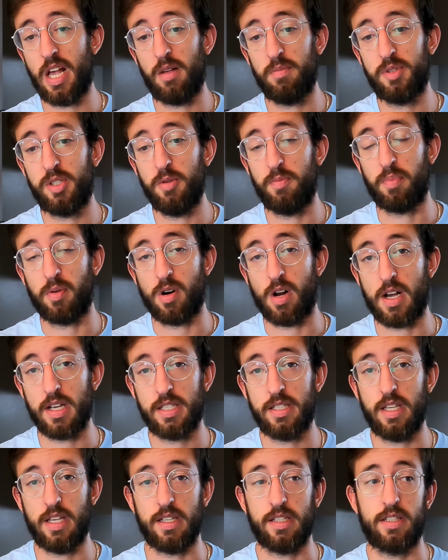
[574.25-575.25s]
helps you
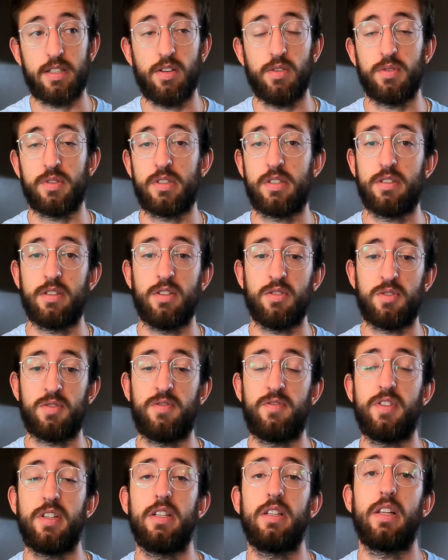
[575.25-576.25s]
process
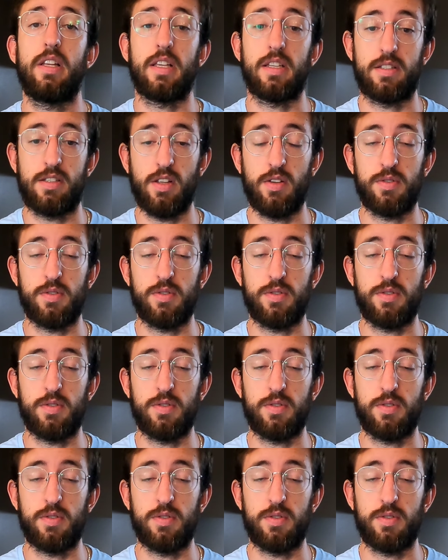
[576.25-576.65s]
those feelings,